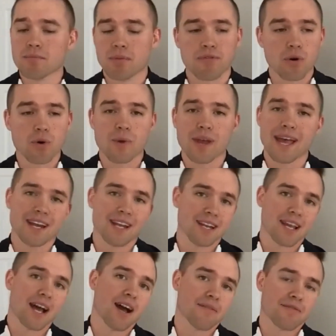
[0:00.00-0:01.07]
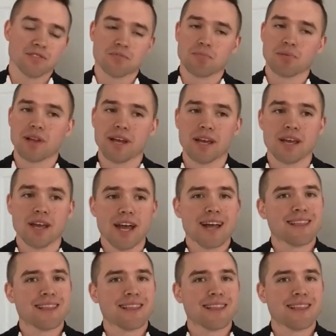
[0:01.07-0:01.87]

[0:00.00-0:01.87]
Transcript: before we head into conference play.